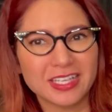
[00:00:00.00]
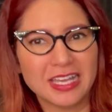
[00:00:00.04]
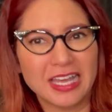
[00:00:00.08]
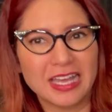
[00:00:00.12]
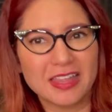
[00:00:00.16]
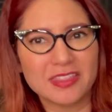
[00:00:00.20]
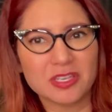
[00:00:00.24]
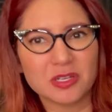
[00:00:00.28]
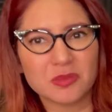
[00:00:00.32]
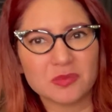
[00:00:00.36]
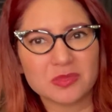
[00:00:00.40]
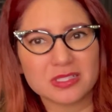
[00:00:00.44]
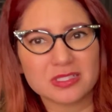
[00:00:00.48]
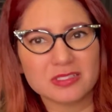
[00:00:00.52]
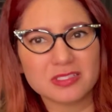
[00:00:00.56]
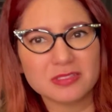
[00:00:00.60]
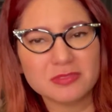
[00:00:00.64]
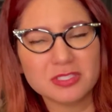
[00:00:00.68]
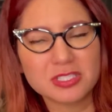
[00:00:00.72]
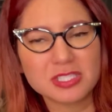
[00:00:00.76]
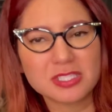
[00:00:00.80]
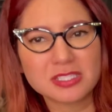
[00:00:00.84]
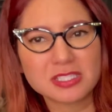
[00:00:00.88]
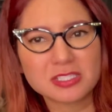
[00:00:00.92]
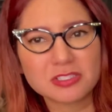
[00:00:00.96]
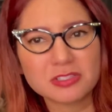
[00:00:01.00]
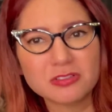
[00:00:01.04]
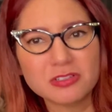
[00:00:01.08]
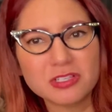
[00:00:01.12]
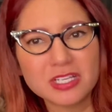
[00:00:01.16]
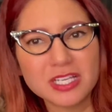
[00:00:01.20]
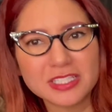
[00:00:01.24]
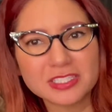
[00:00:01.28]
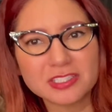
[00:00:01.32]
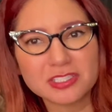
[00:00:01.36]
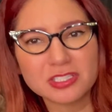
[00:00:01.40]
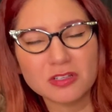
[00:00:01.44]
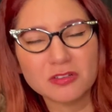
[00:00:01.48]
And then it would
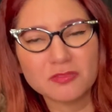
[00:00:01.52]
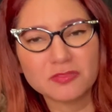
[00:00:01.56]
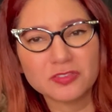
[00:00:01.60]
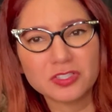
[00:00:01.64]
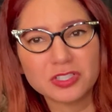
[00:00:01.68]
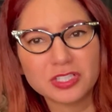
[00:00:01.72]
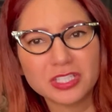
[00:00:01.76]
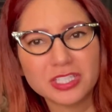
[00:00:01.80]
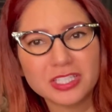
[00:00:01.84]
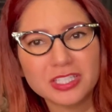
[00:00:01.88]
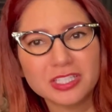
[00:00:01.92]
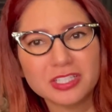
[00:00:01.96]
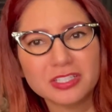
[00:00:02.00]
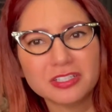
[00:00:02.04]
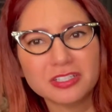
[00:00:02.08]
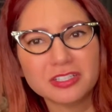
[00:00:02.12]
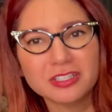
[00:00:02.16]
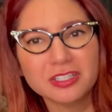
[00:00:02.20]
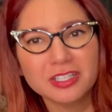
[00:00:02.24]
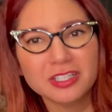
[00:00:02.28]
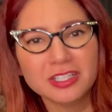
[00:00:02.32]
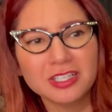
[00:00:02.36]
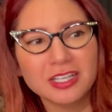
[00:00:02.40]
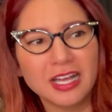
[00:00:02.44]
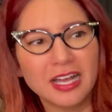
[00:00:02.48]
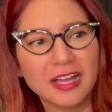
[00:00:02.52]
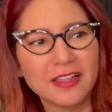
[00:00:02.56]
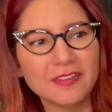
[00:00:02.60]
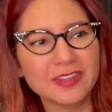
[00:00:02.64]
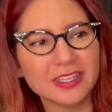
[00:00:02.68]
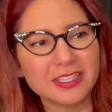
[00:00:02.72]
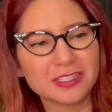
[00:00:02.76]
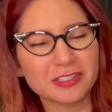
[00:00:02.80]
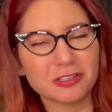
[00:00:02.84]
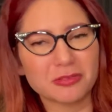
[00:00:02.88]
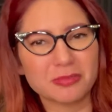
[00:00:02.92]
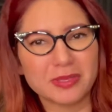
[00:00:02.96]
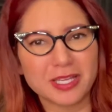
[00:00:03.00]
stretch over here and
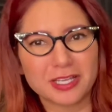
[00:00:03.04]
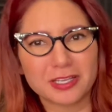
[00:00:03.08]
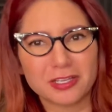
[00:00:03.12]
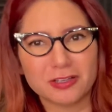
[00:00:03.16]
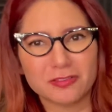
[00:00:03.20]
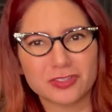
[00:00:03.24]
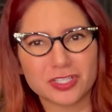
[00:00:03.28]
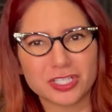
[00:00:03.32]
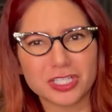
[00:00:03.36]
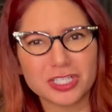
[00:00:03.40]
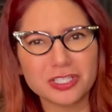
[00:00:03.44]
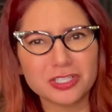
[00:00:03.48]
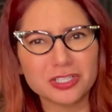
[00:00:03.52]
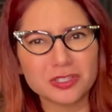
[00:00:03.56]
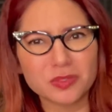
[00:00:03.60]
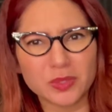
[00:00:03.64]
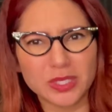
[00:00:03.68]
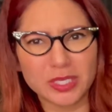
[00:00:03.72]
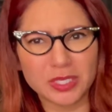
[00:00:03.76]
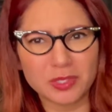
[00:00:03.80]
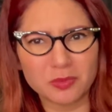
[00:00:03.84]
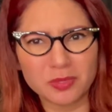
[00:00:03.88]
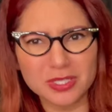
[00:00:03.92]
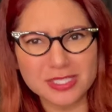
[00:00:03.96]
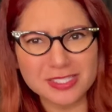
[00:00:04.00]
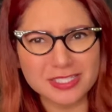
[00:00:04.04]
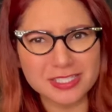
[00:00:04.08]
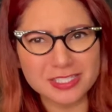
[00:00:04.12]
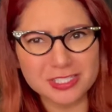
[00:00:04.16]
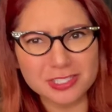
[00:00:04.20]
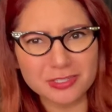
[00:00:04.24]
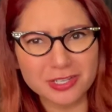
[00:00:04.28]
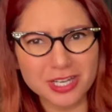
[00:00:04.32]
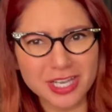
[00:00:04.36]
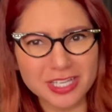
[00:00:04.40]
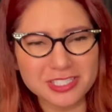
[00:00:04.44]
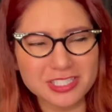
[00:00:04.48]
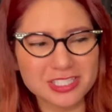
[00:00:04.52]
then go back over here to where it wasn't
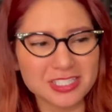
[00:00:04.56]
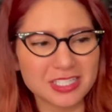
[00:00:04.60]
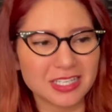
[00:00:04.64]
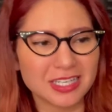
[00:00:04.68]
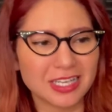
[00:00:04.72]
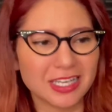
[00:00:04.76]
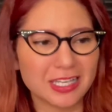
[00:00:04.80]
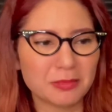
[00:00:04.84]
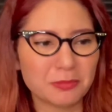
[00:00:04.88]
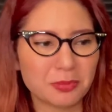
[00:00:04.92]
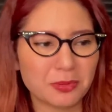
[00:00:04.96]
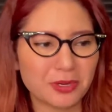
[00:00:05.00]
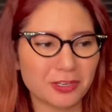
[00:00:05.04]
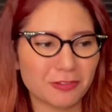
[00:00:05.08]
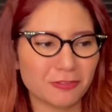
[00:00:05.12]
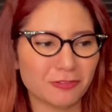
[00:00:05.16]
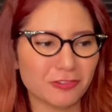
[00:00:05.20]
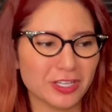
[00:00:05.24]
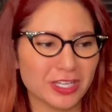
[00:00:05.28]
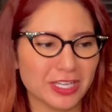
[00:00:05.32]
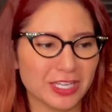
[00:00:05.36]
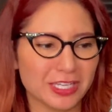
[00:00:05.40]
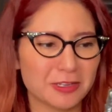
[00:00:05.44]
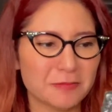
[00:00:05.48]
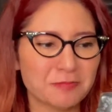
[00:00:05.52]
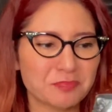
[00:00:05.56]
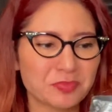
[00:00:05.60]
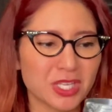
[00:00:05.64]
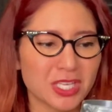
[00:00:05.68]
stretched and print fine.